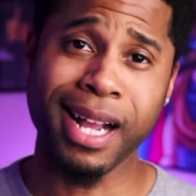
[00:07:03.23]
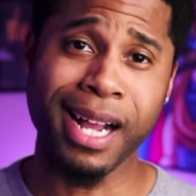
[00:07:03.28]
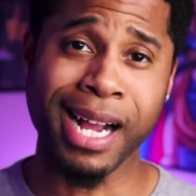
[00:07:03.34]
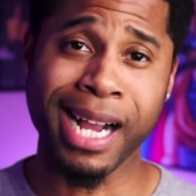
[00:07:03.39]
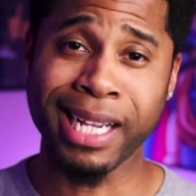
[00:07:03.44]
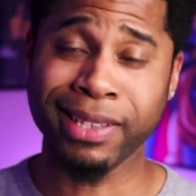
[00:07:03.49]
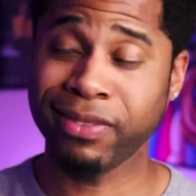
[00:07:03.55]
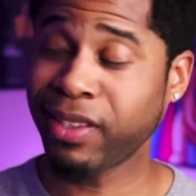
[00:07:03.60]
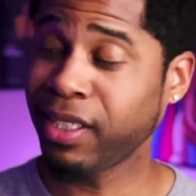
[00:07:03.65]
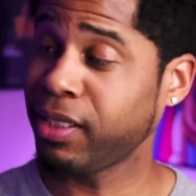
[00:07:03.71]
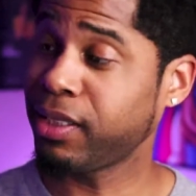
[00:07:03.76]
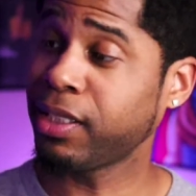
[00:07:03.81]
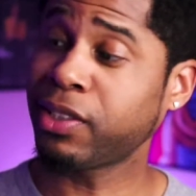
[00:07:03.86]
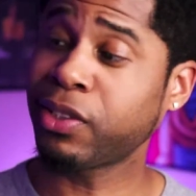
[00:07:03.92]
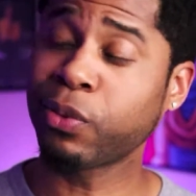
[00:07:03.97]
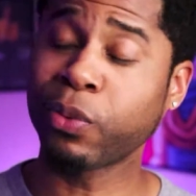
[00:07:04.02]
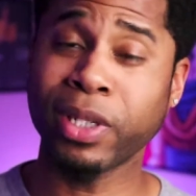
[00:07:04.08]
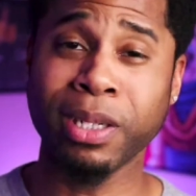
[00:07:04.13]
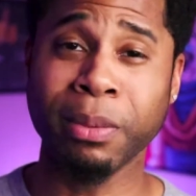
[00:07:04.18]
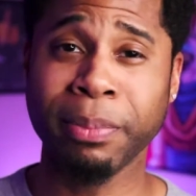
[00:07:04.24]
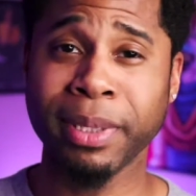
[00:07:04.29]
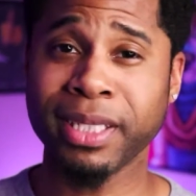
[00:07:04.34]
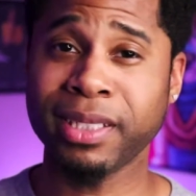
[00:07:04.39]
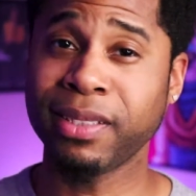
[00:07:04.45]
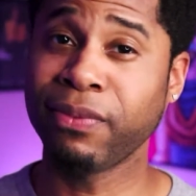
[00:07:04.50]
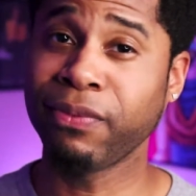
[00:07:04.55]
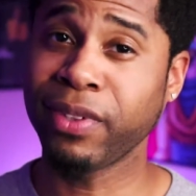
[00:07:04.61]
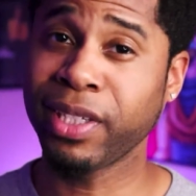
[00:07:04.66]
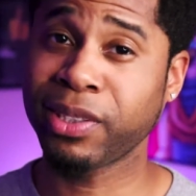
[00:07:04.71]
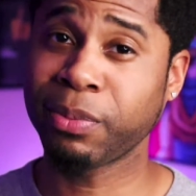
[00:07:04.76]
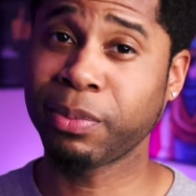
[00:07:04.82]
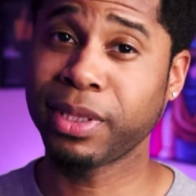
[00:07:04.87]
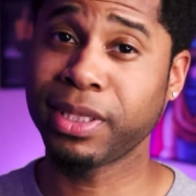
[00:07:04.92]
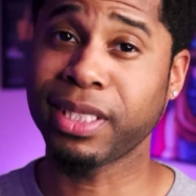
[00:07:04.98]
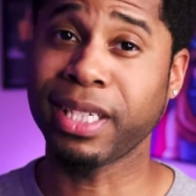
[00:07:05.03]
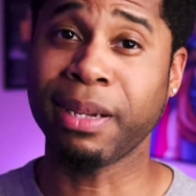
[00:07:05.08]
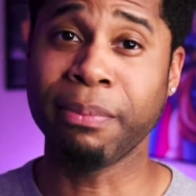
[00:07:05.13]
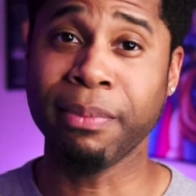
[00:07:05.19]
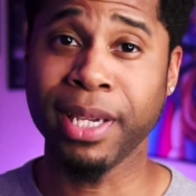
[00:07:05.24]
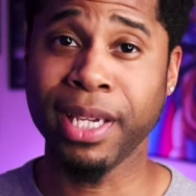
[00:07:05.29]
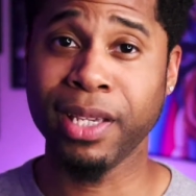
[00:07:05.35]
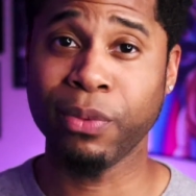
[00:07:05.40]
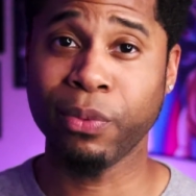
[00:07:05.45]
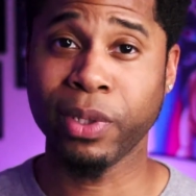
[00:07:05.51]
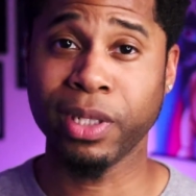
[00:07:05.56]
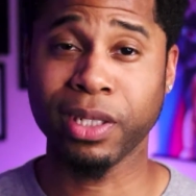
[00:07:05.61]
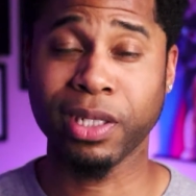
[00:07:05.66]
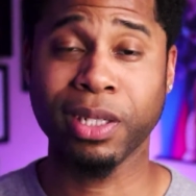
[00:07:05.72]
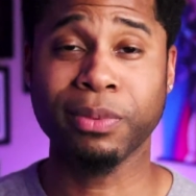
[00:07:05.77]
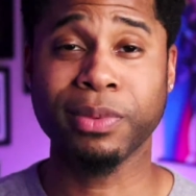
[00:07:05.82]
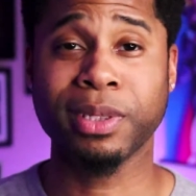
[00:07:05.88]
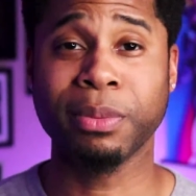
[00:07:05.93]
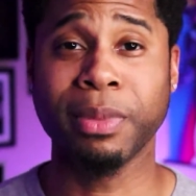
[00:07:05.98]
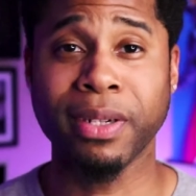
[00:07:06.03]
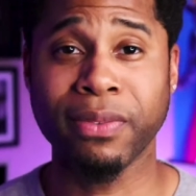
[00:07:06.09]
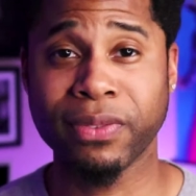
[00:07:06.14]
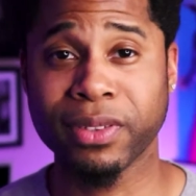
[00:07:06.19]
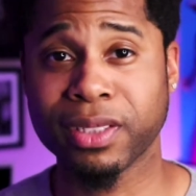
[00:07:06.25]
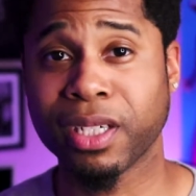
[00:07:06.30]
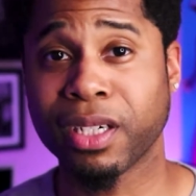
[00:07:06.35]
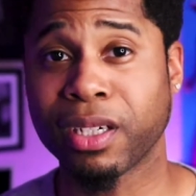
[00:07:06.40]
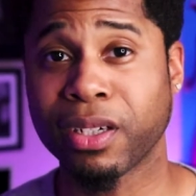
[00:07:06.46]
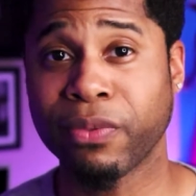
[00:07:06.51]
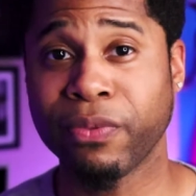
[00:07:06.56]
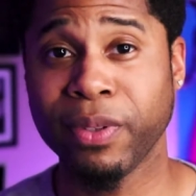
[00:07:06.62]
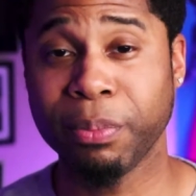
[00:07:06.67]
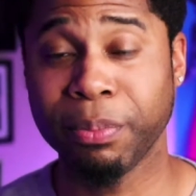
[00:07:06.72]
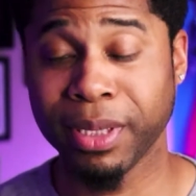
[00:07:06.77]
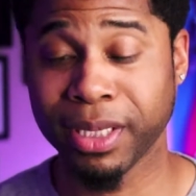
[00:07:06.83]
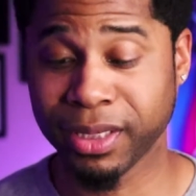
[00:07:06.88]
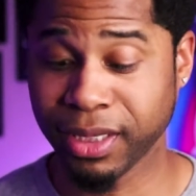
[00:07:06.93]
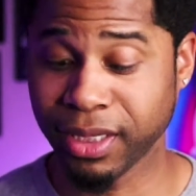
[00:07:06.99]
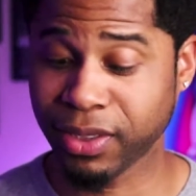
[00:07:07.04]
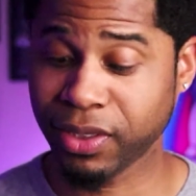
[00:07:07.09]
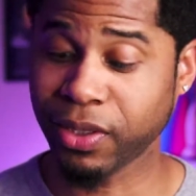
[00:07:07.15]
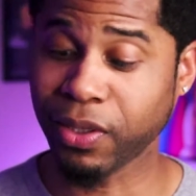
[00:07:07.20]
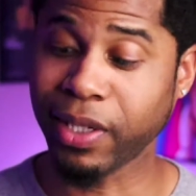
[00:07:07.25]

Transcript: I think this is one of the best investments I've made when it comes to my photography business.